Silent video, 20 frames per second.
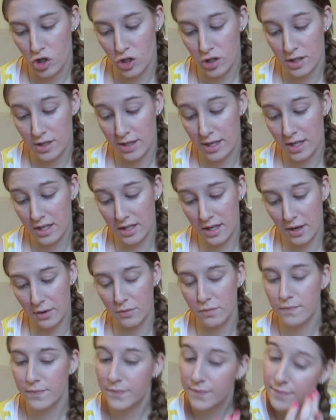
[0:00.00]
Skin
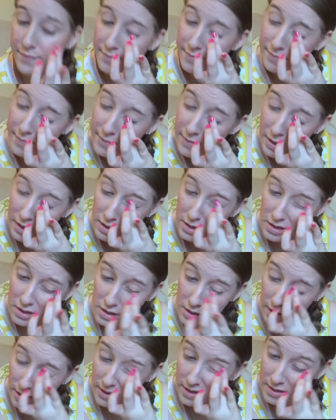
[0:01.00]
Tone and
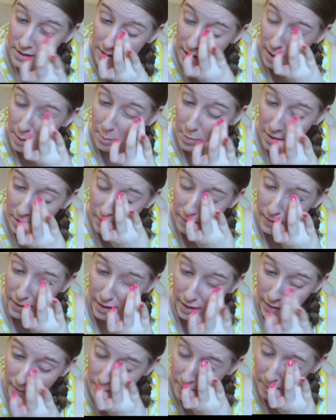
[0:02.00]
just kind of slap it on
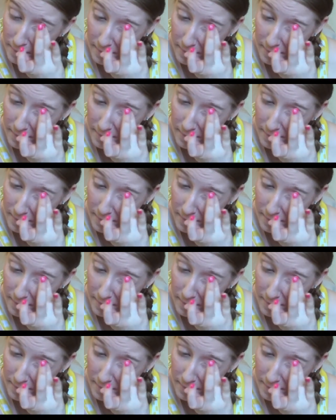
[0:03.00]
there.